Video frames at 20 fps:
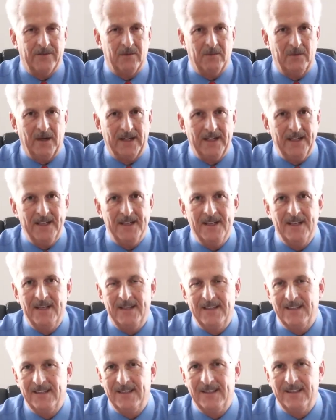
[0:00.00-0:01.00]
everybody.
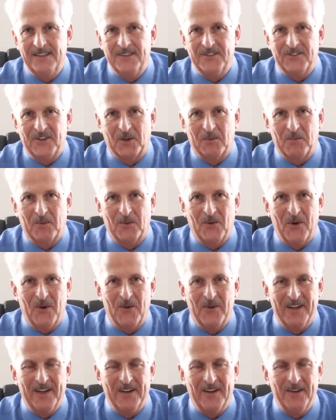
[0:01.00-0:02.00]
Chuck
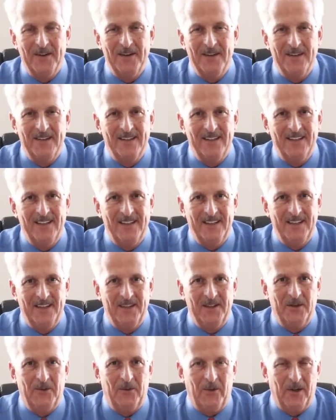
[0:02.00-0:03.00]
Barone here.
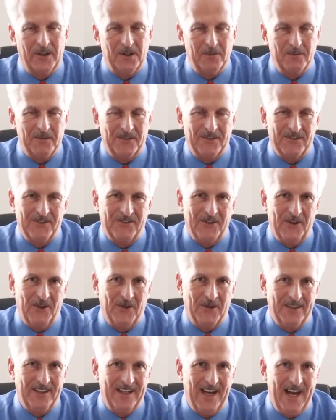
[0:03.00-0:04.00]
Welcome to the
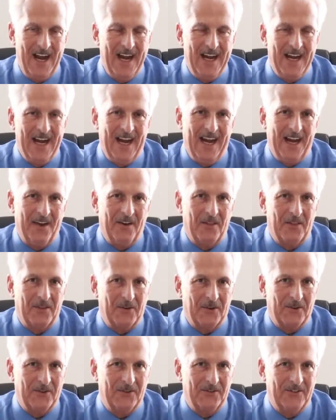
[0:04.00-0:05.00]
show today on
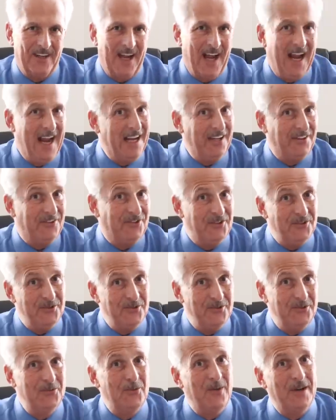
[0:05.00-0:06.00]
Thursday,
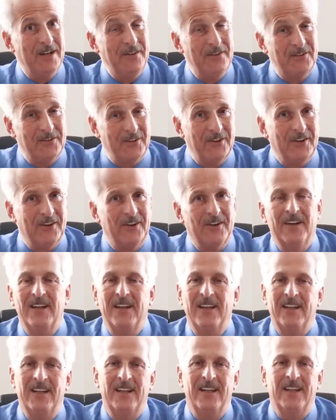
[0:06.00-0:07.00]
June
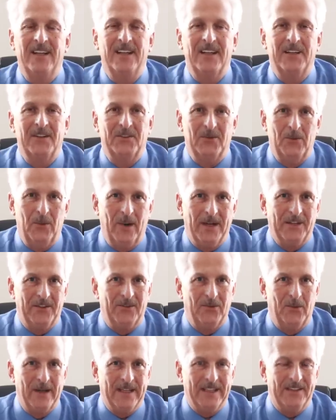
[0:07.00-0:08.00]
23rd,
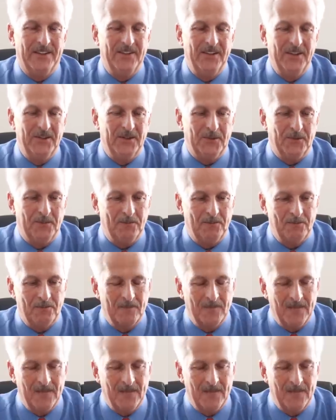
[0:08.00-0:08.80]
2022.